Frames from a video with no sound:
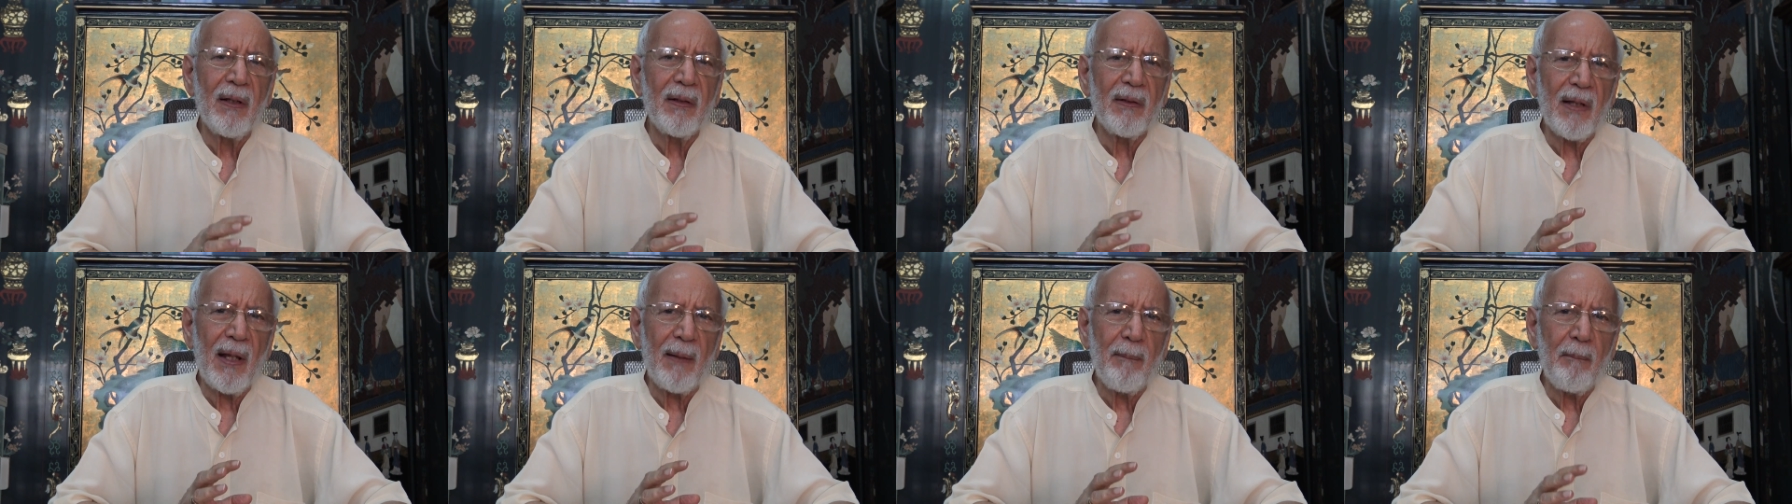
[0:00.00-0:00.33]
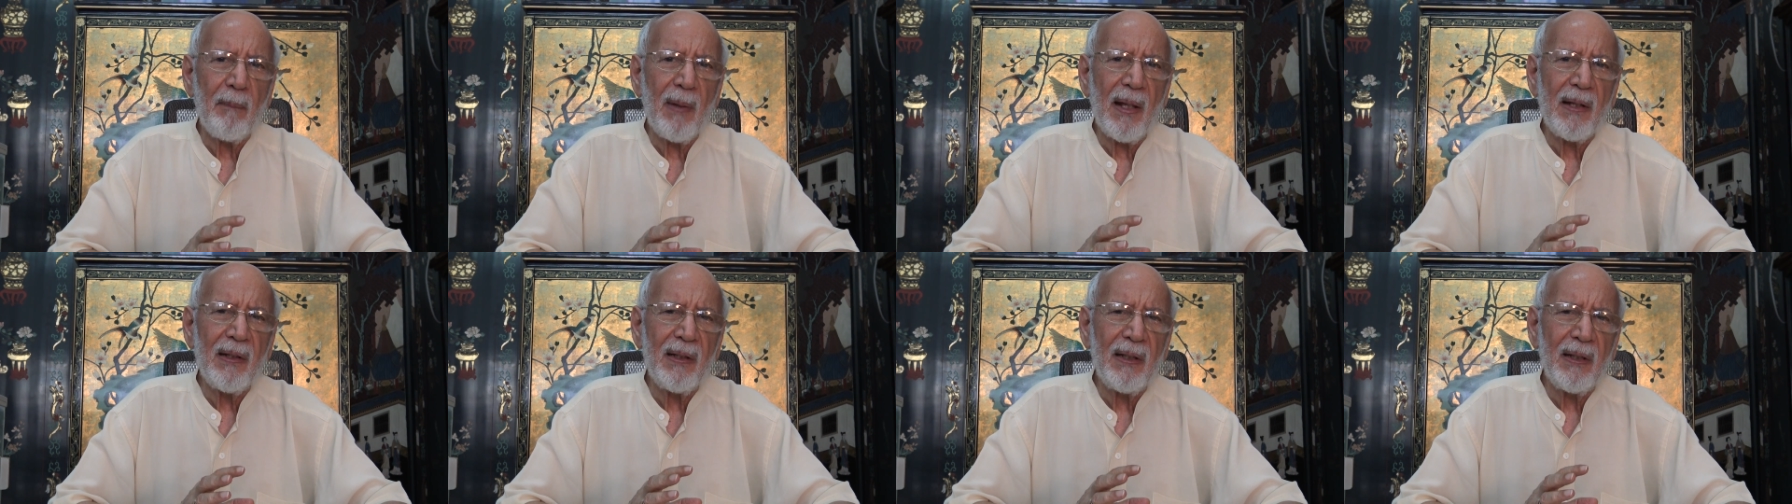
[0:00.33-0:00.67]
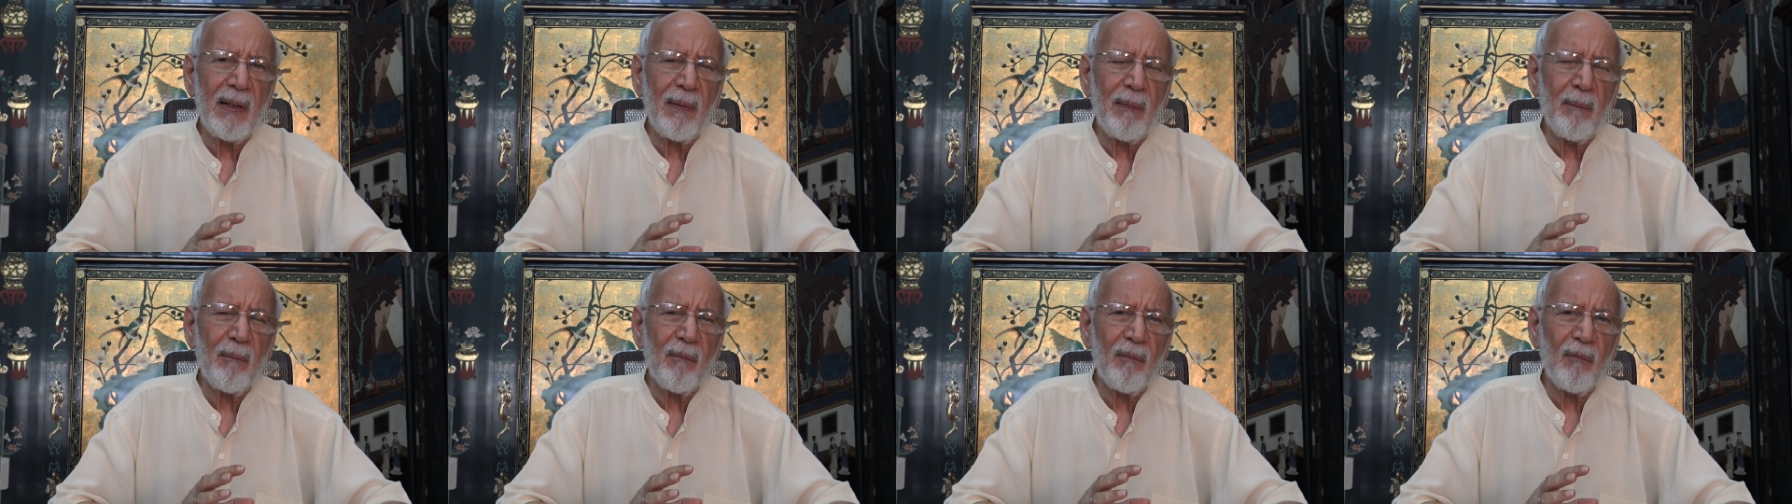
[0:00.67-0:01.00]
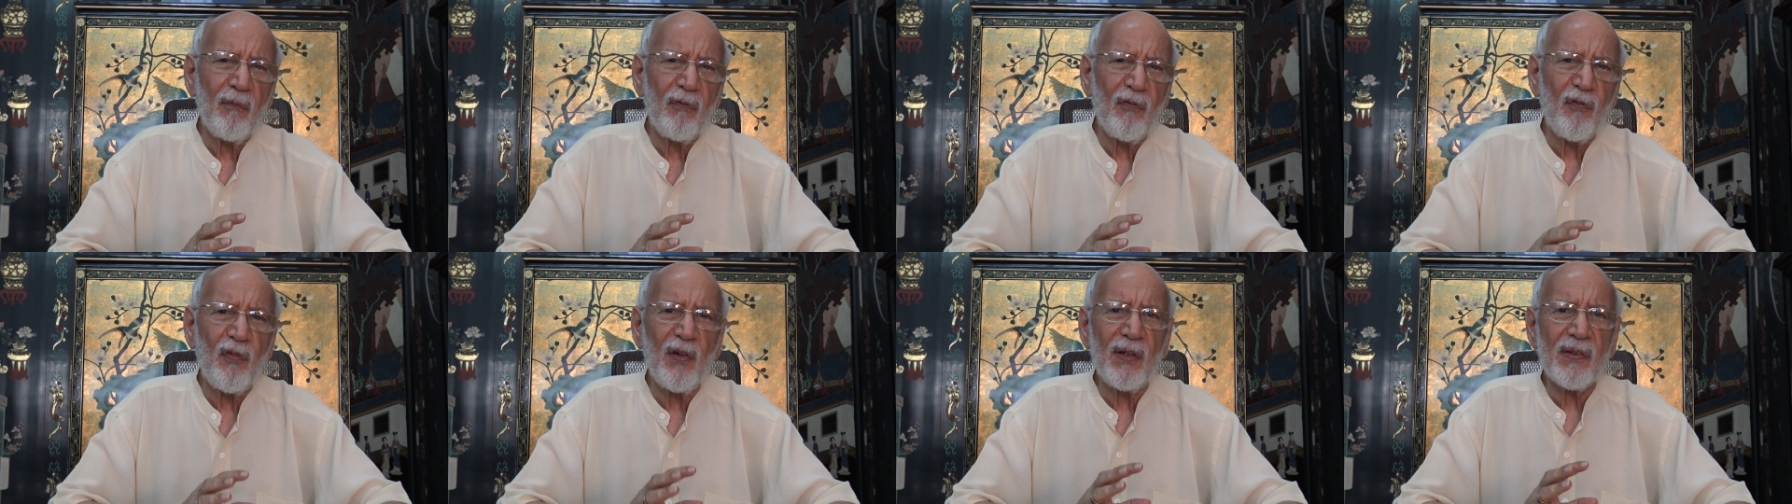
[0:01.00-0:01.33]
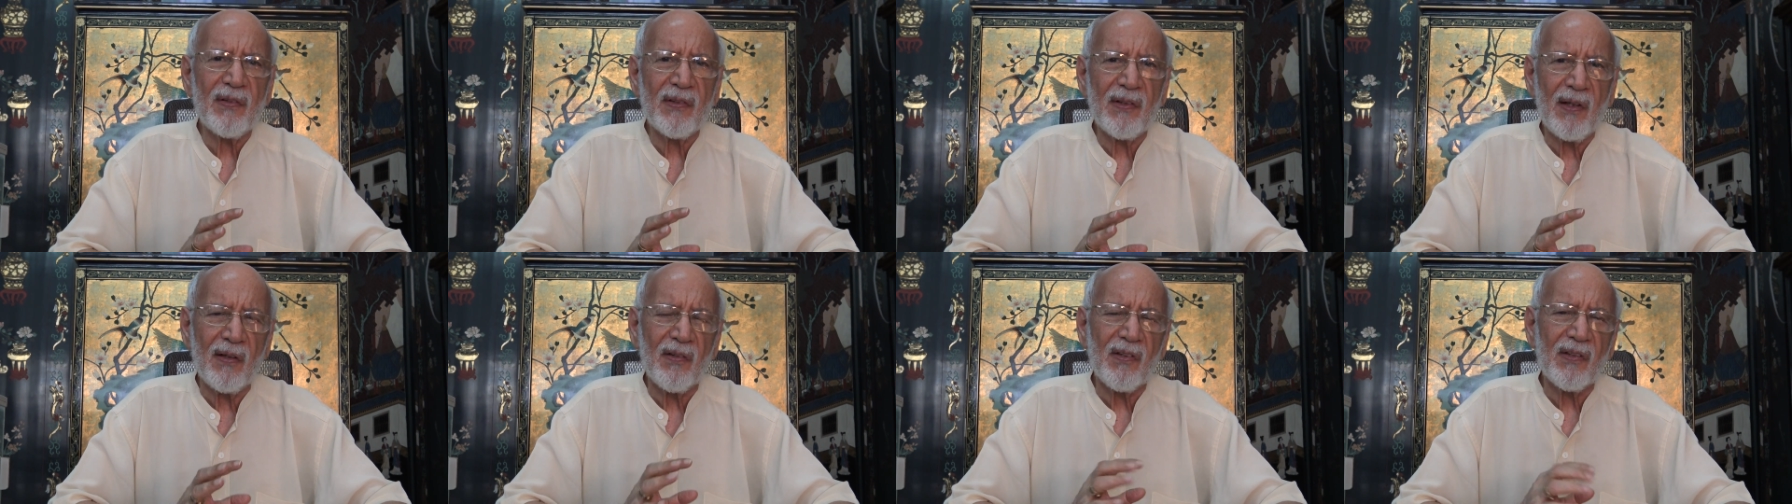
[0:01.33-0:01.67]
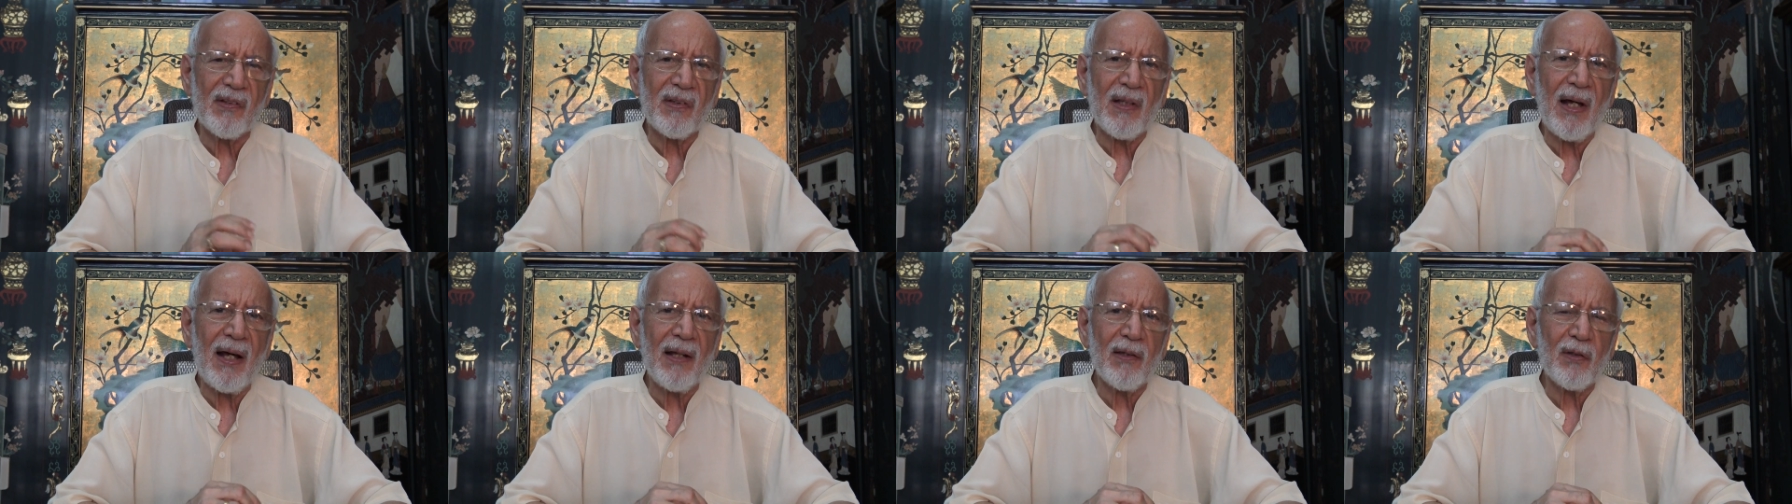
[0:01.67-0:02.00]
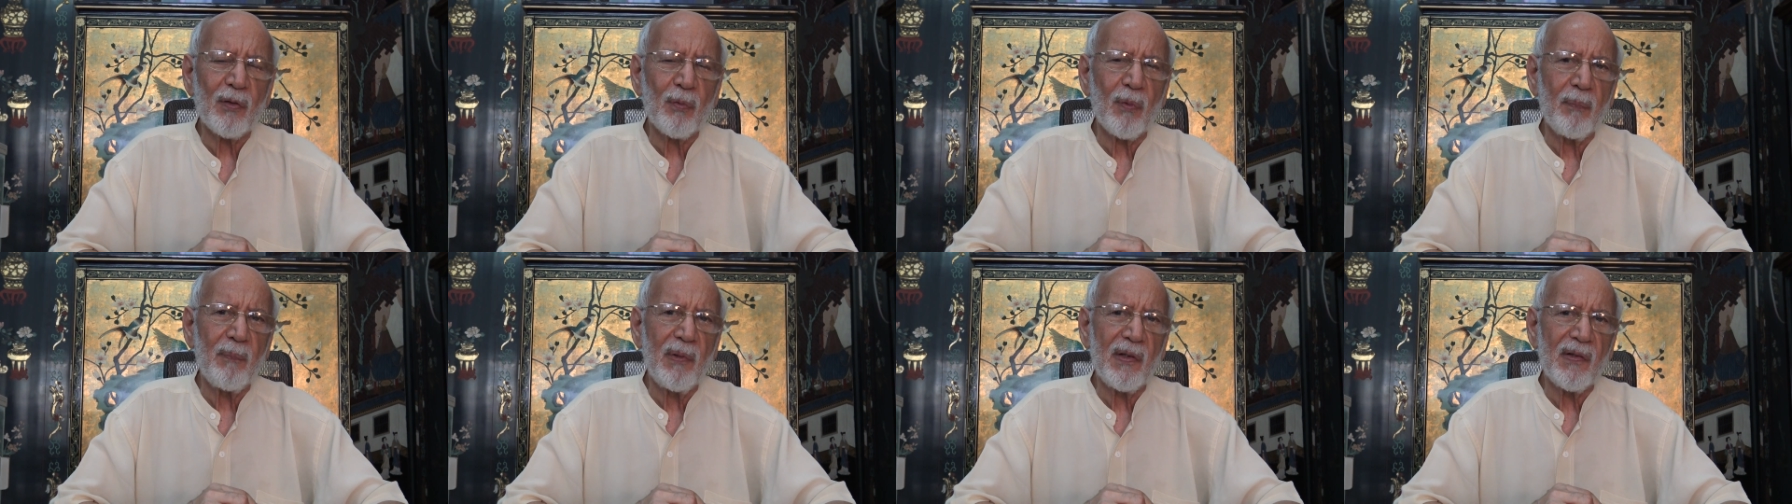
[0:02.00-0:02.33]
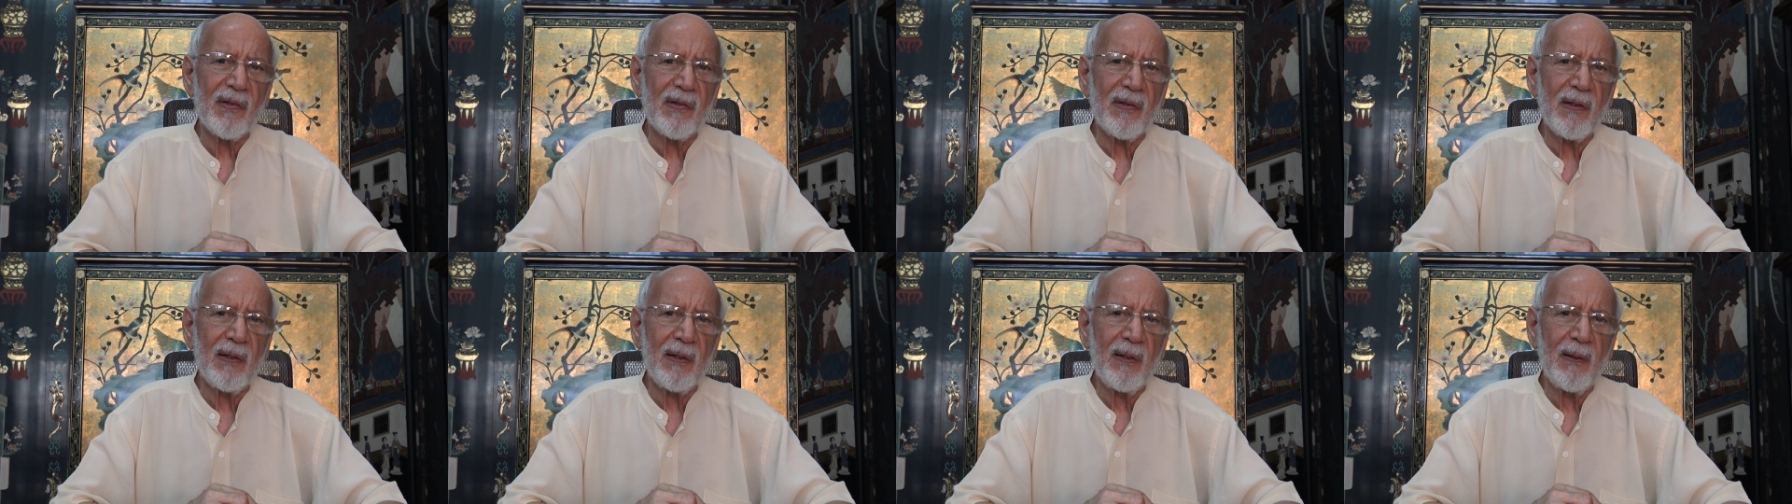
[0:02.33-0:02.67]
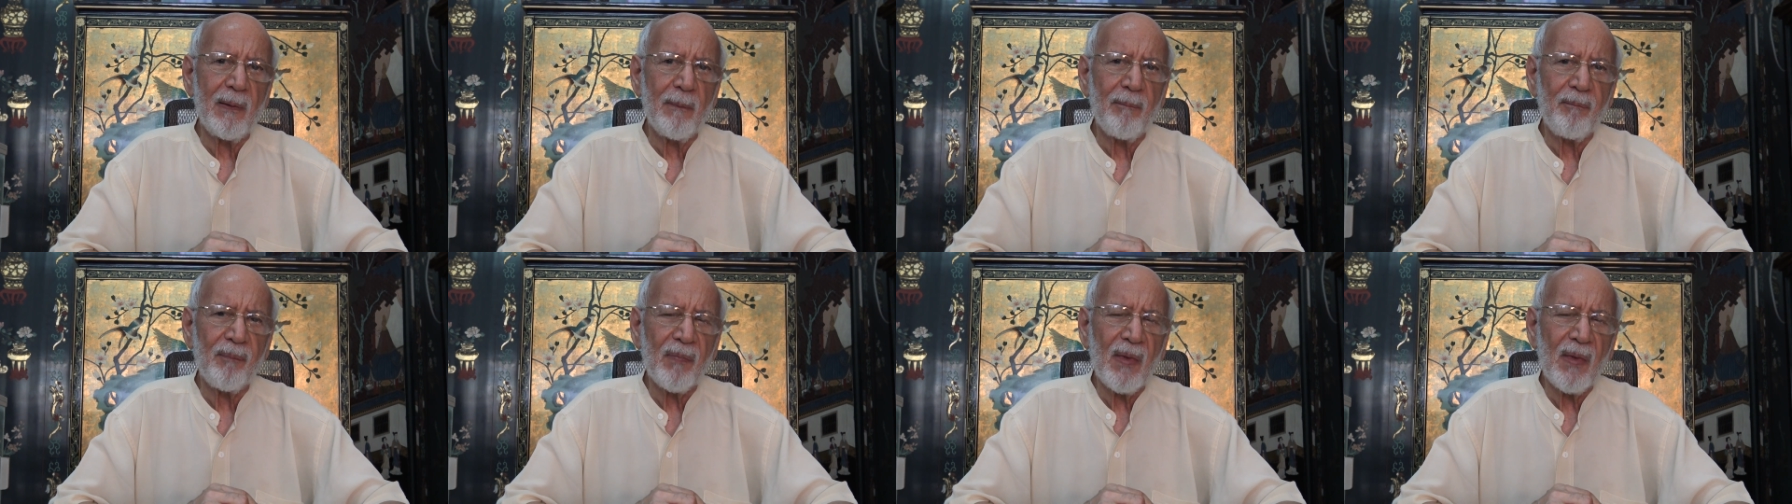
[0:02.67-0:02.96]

then many fits and starts will be seen.